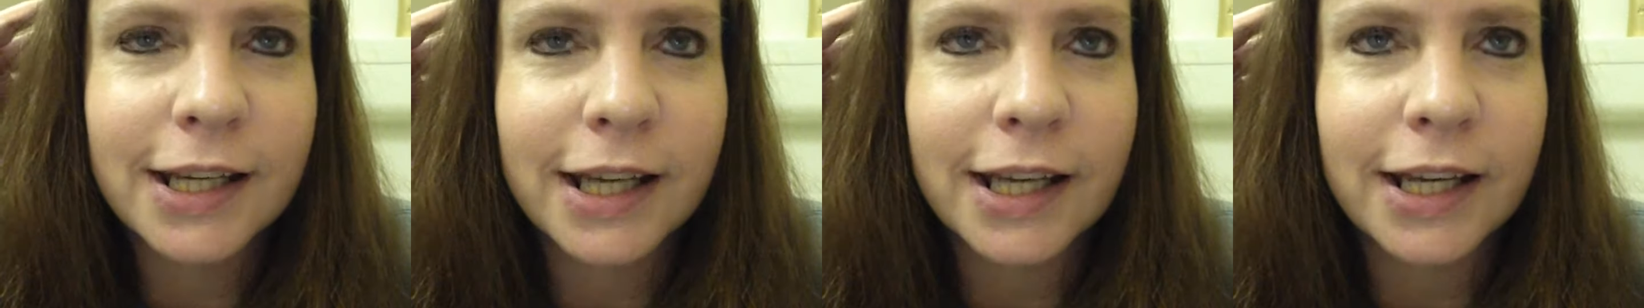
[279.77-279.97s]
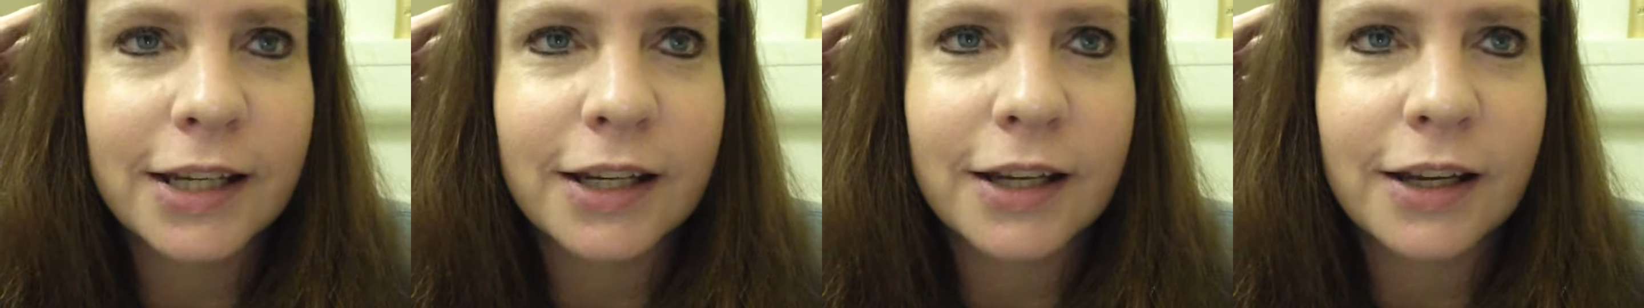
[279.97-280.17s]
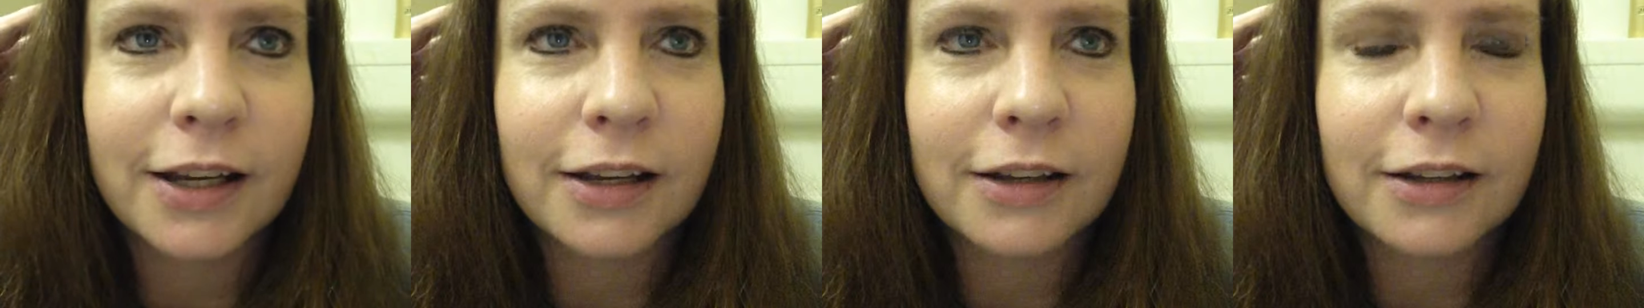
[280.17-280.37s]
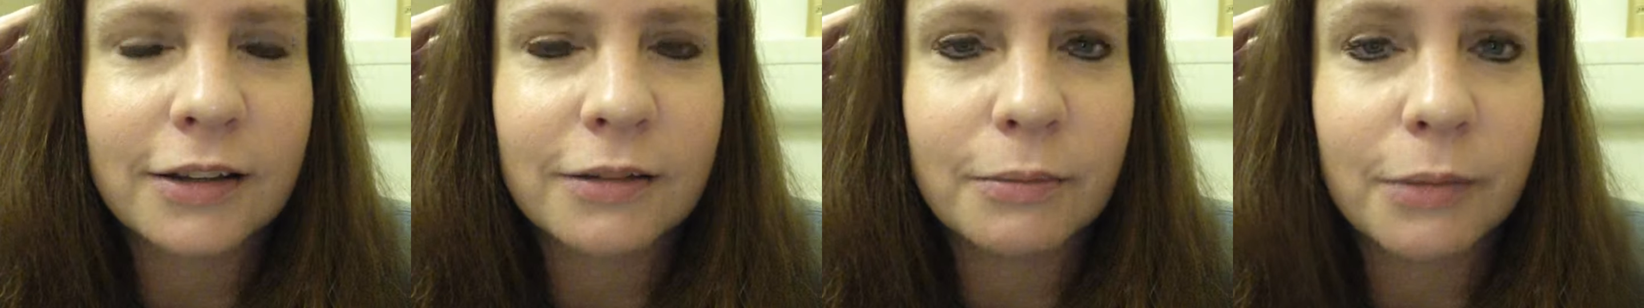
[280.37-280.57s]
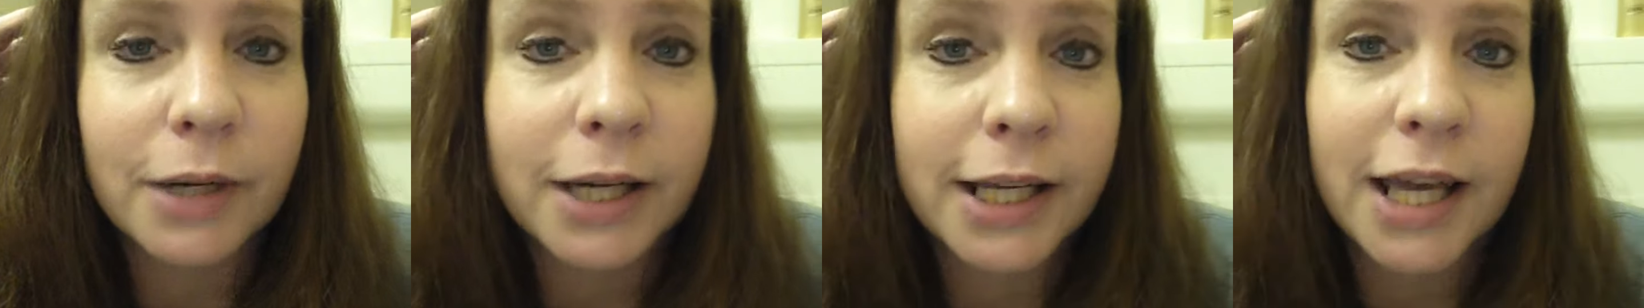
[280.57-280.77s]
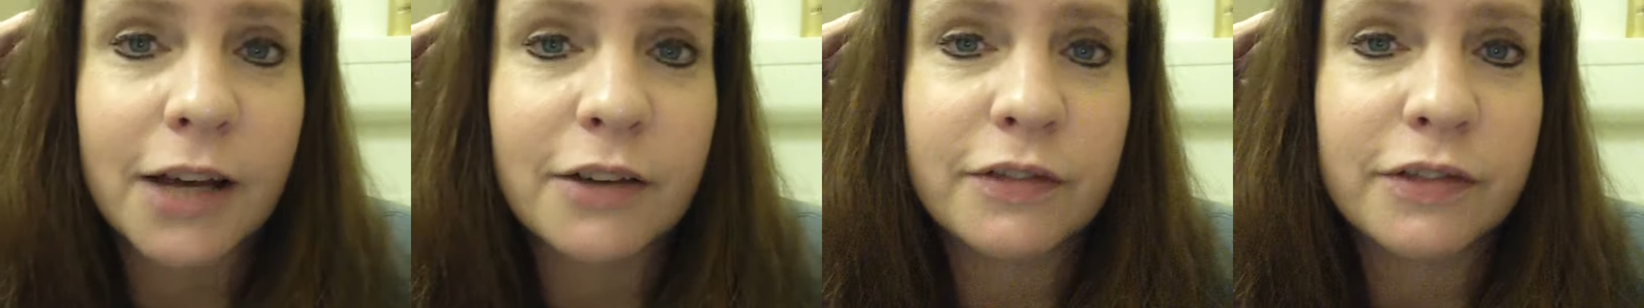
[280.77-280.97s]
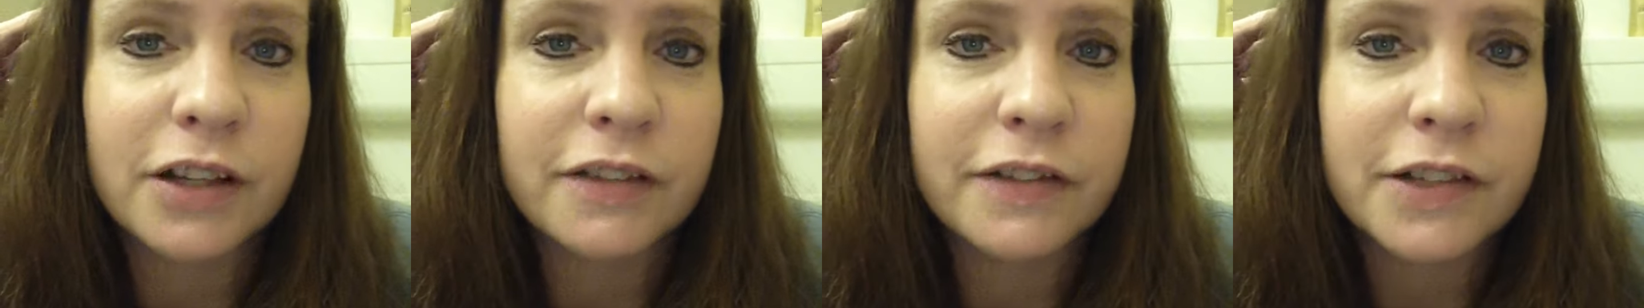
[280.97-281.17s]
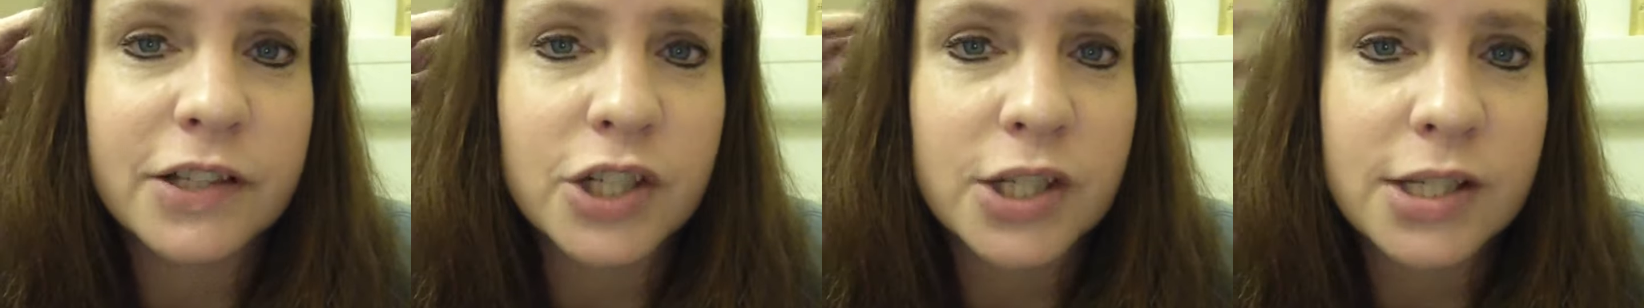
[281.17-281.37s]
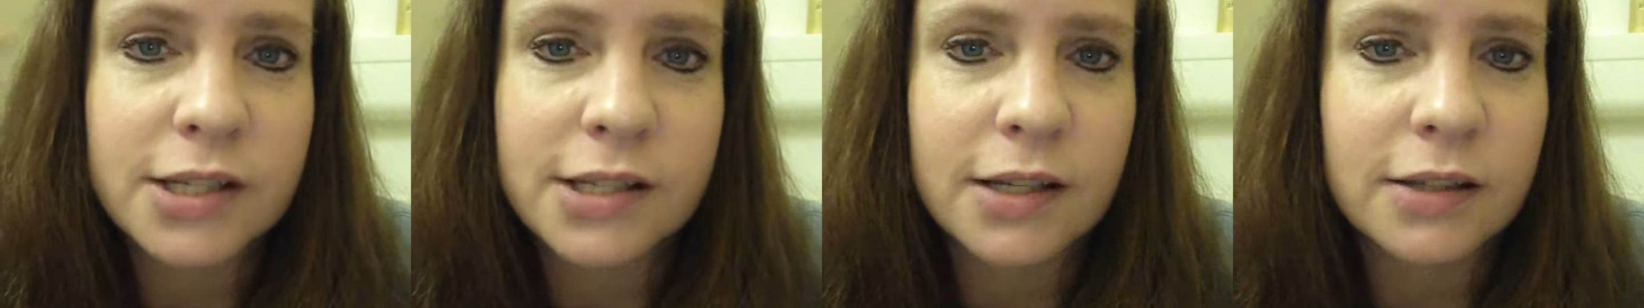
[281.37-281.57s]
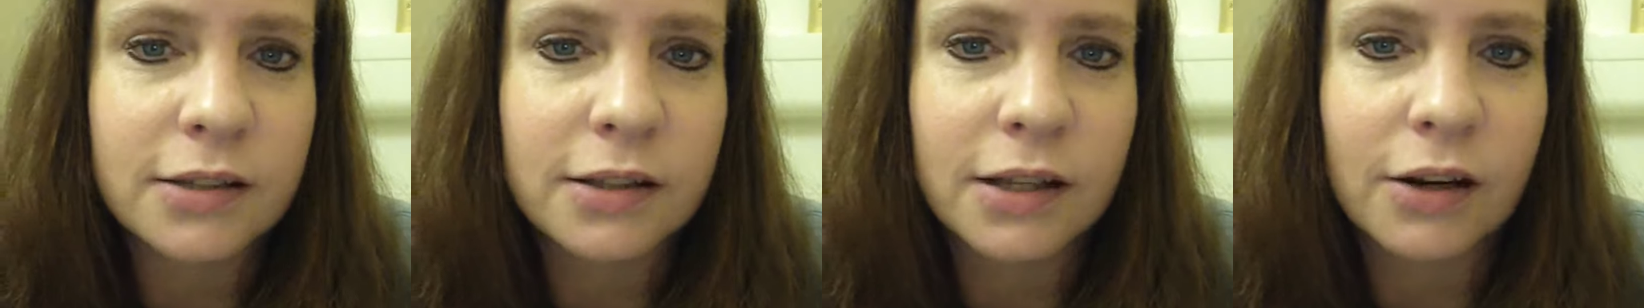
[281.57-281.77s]
and uh, our cat Fluffy's just
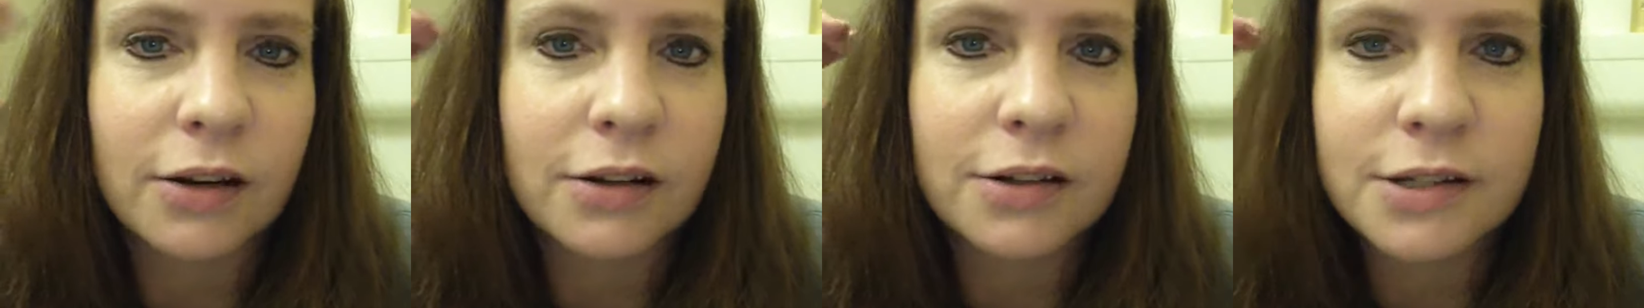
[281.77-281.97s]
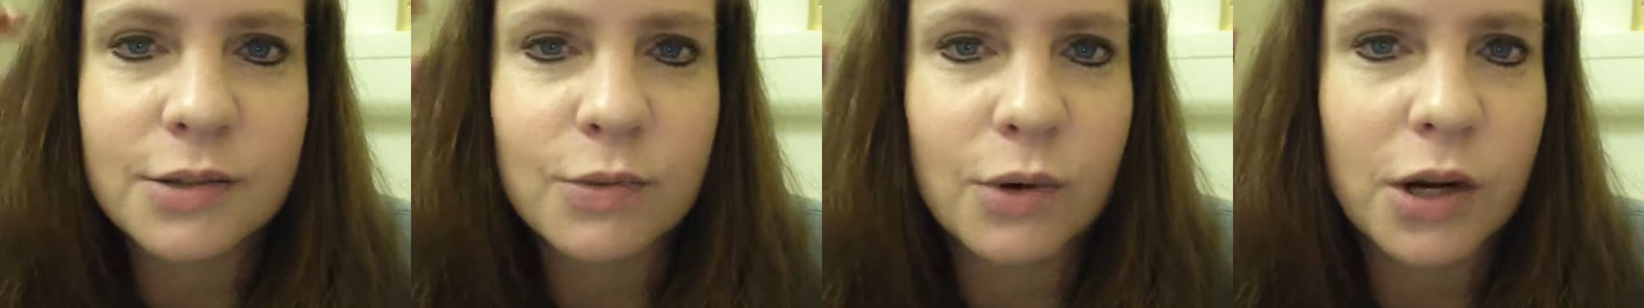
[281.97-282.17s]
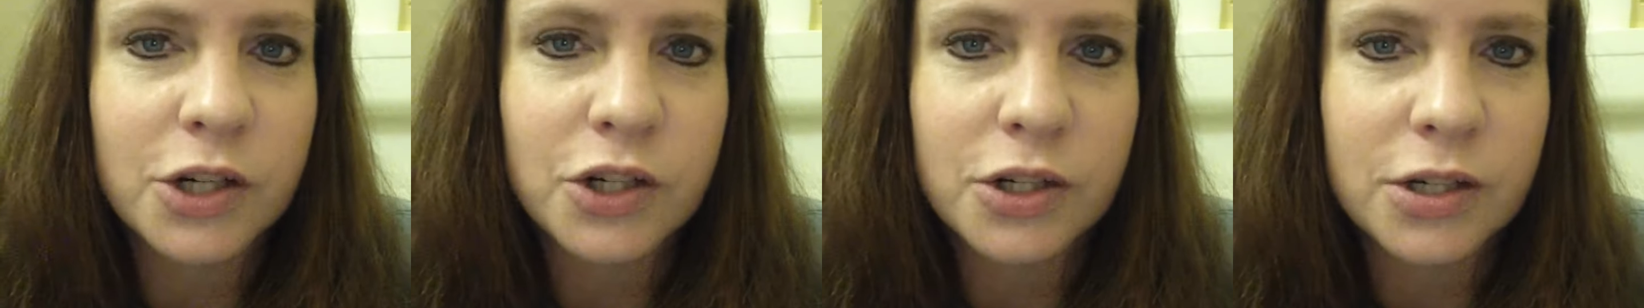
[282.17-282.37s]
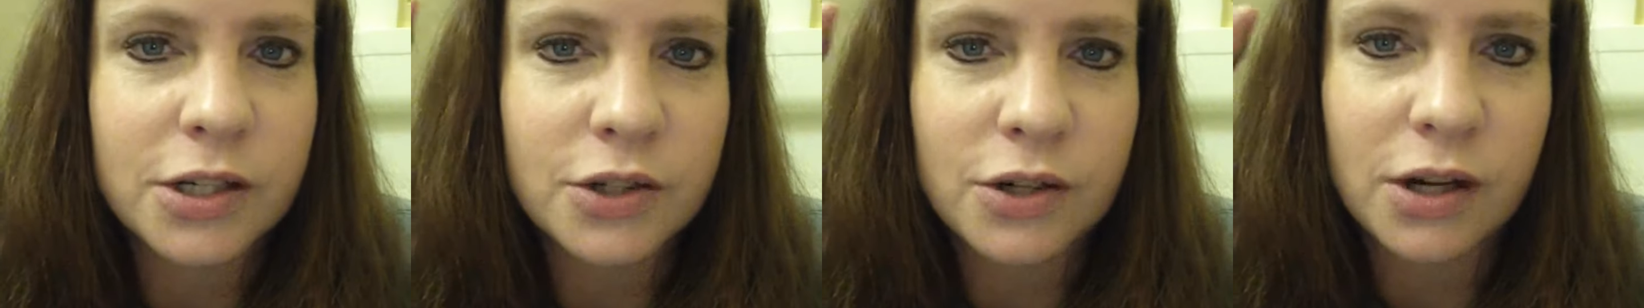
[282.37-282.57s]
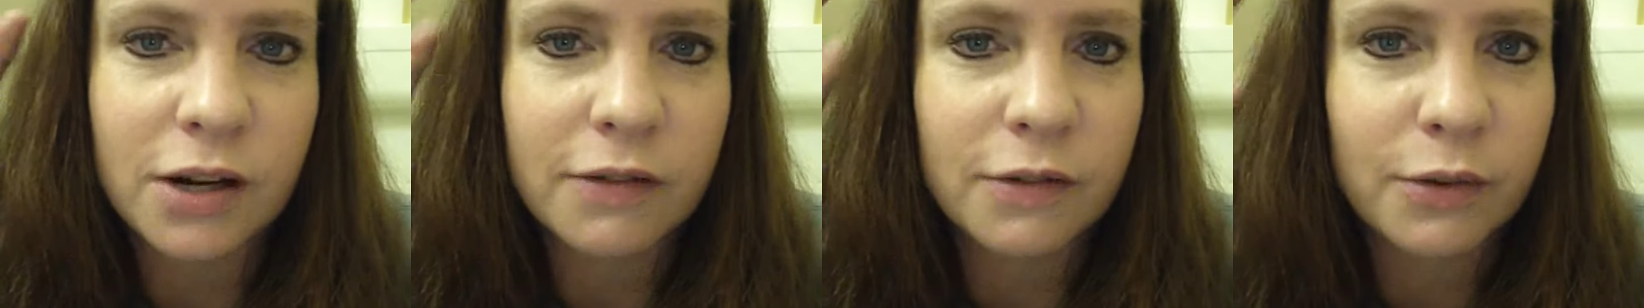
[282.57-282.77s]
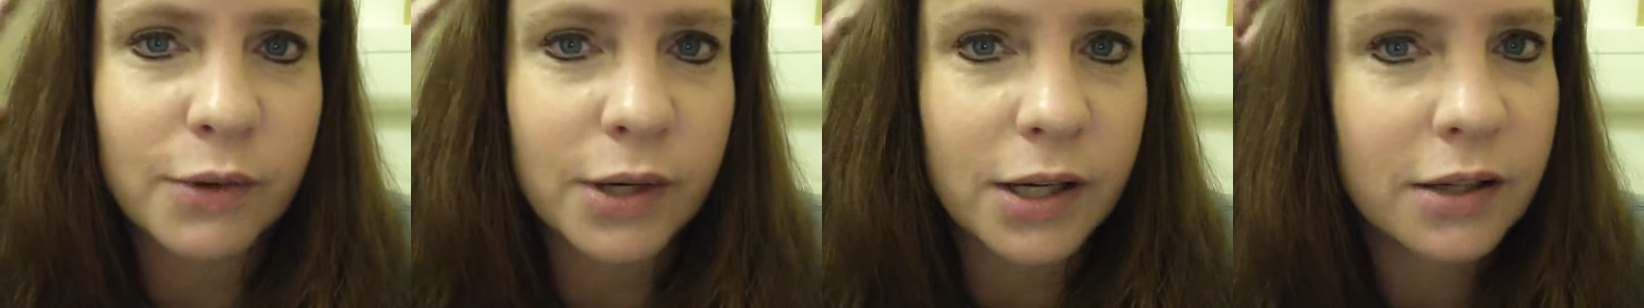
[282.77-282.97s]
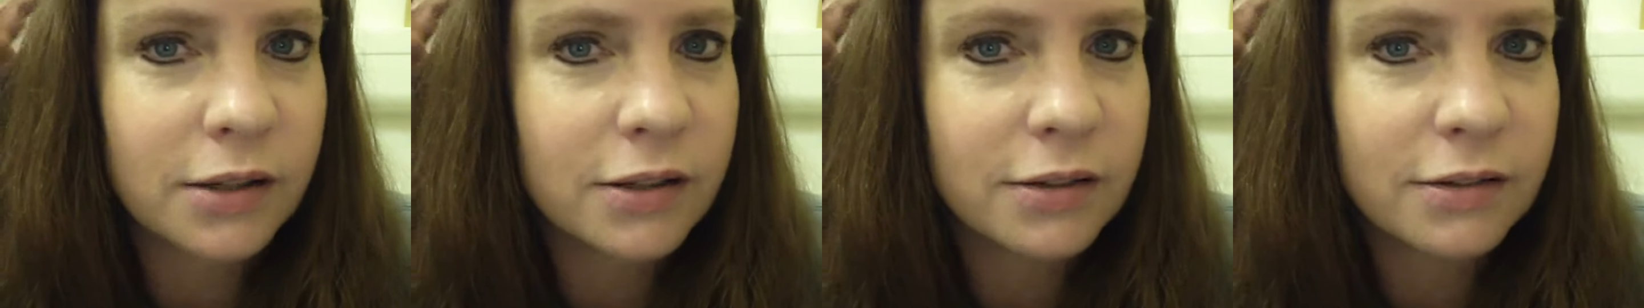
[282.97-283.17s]
sitting there, just watching us drive away.